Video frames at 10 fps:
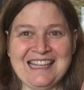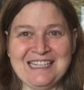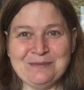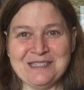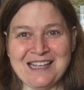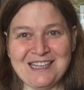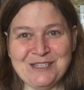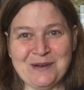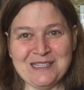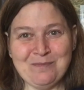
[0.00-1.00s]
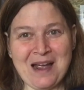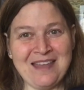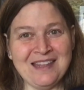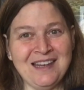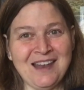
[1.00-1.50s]
these were sent to us by
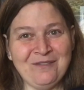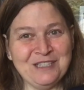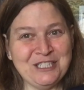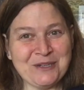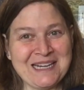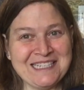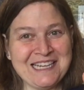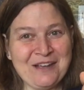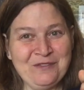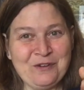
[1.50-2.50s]
the lovely Tracy of